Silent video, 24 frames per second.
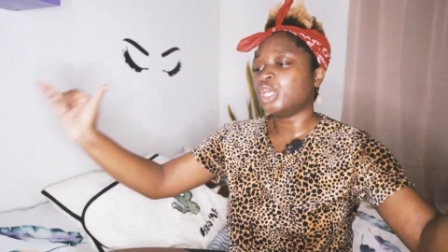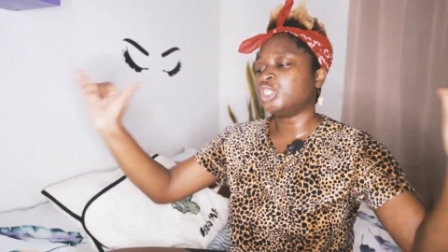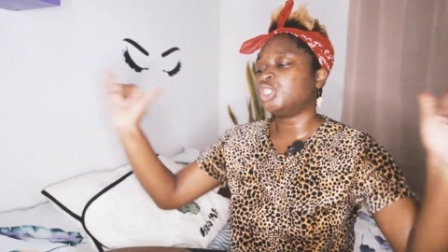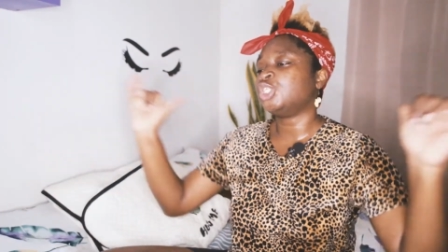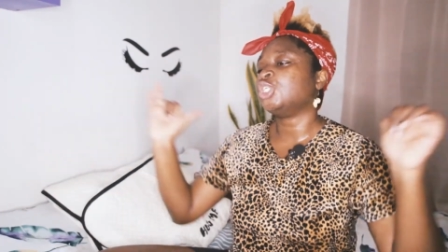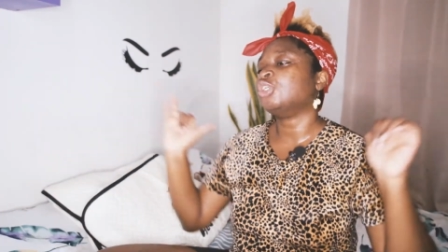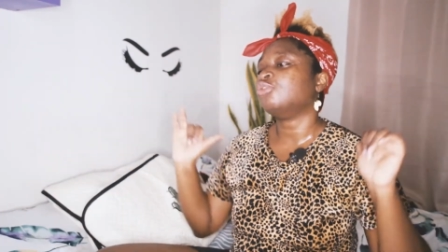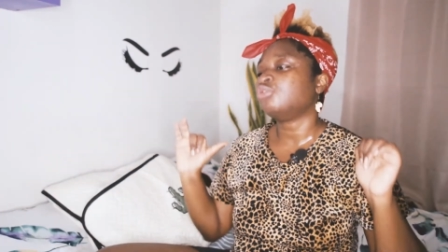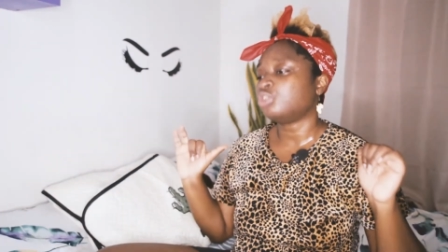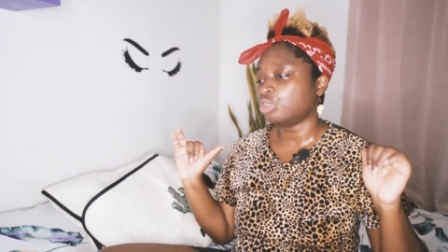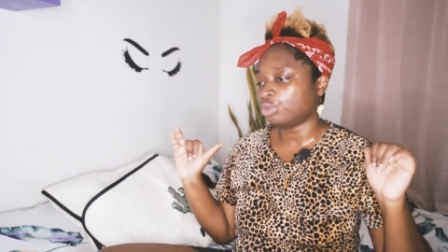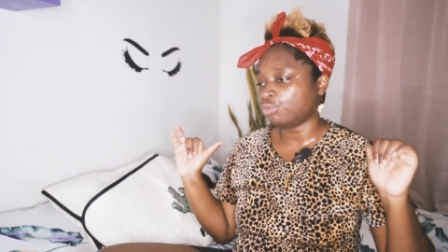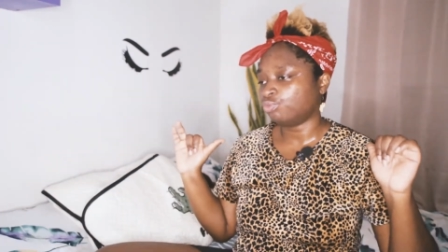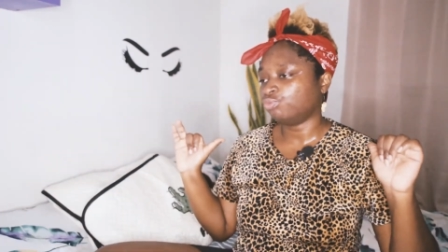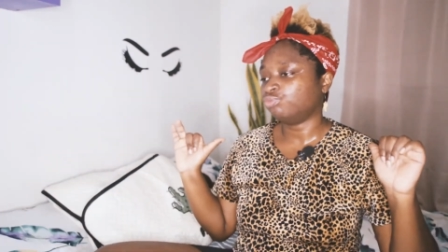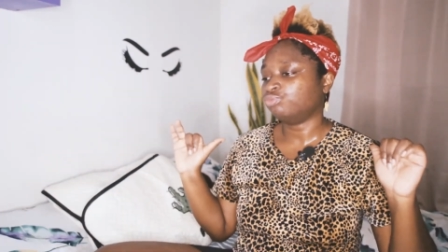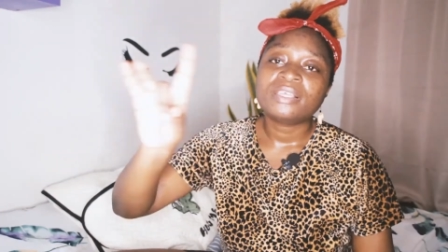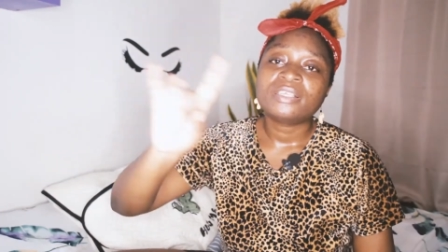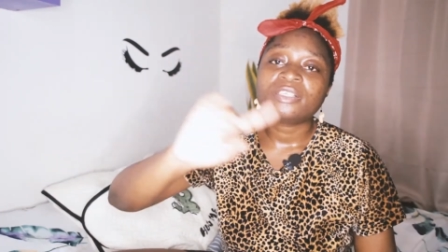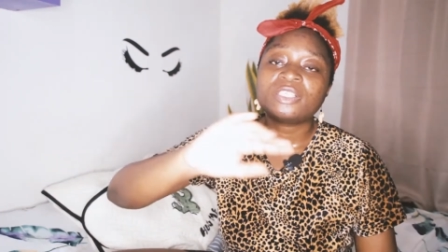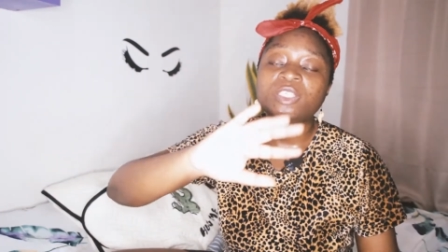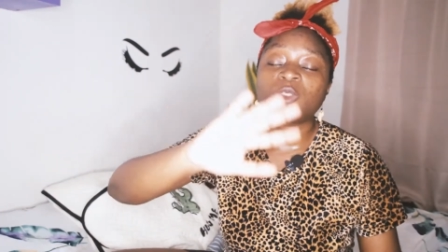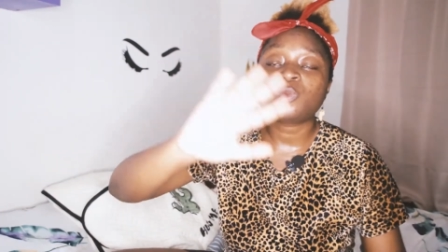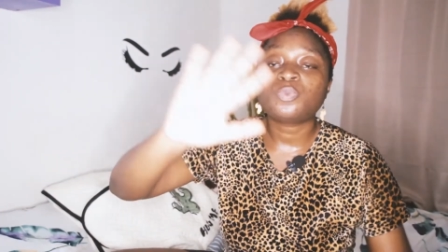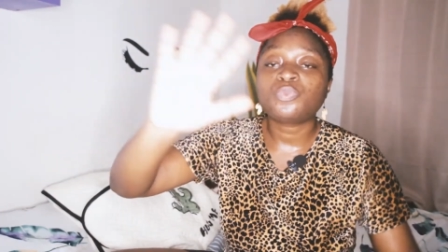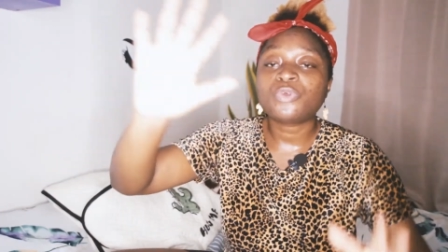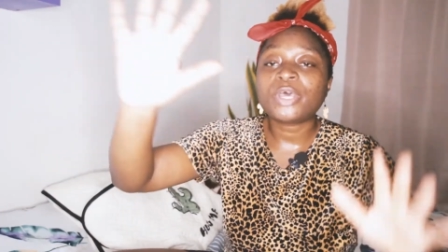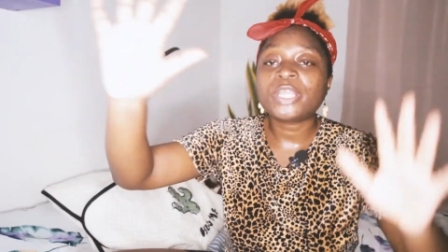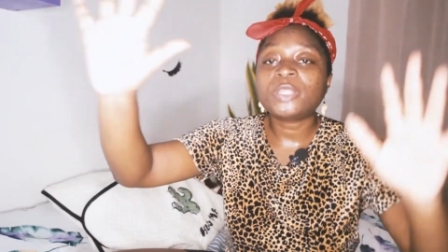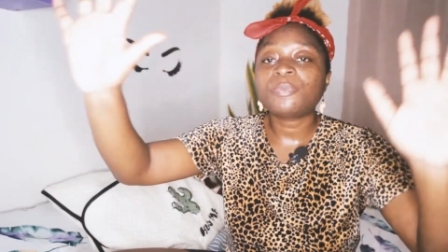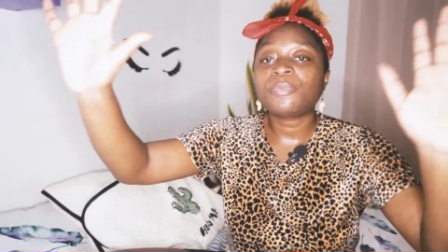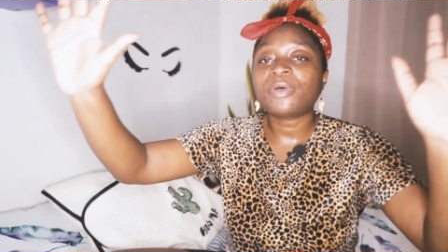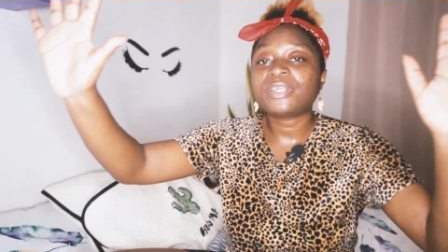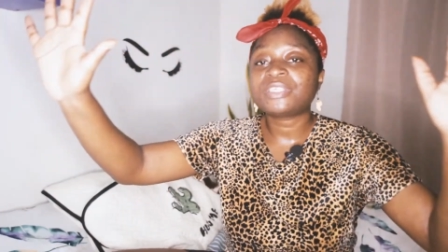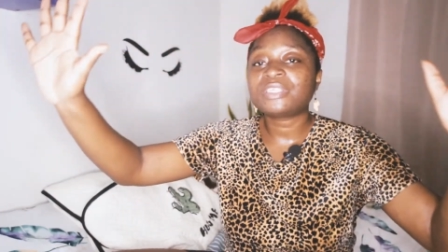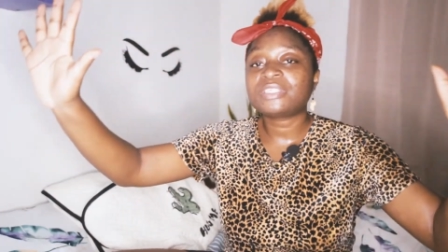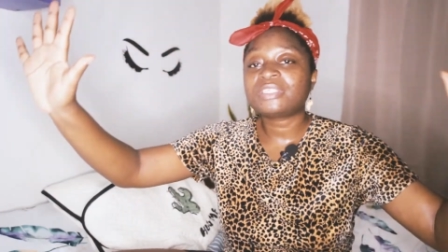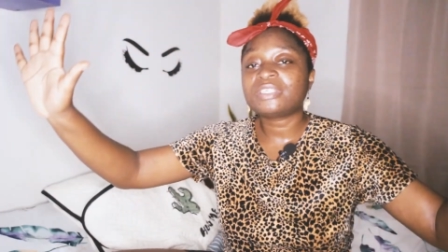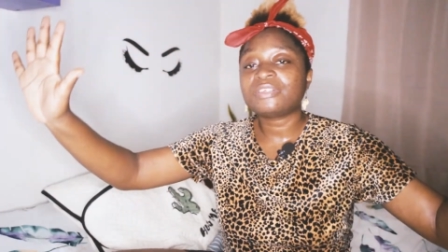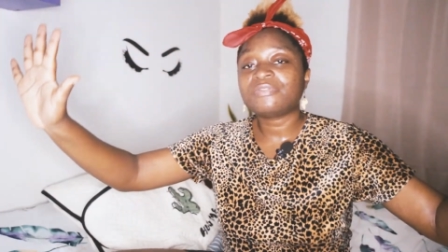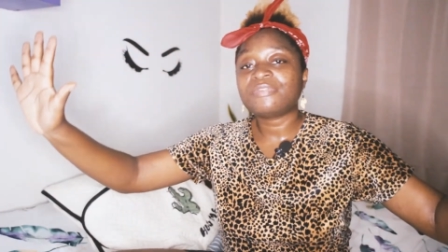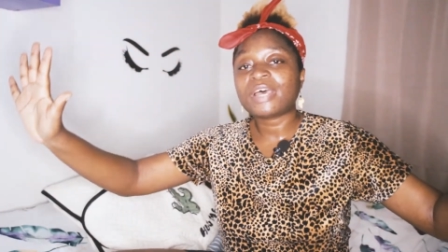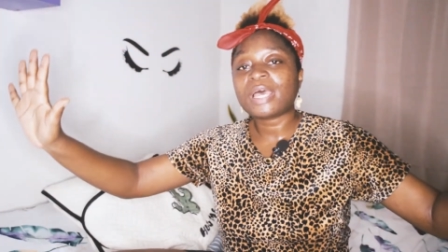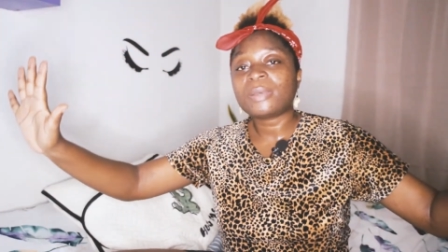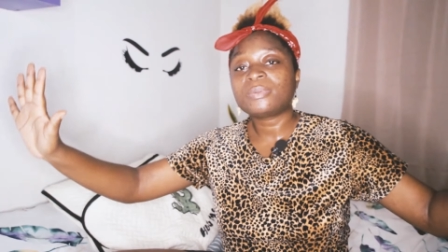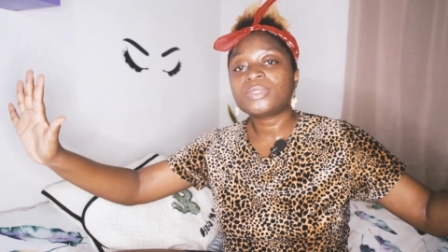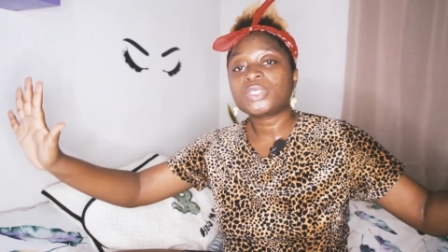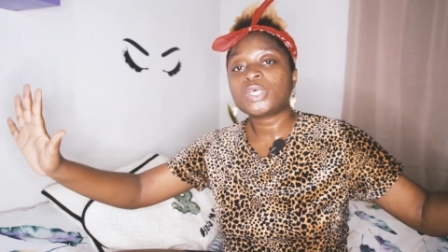Juju. Spread positive
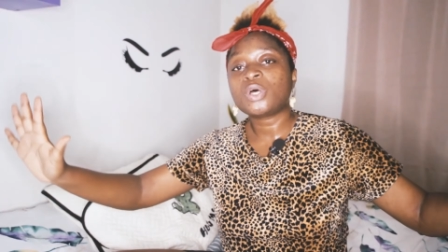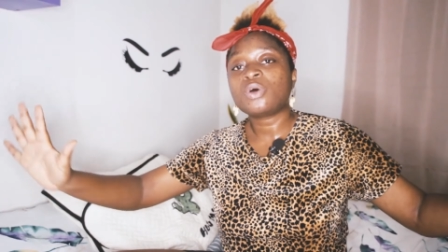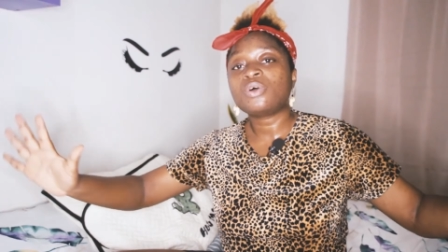vibes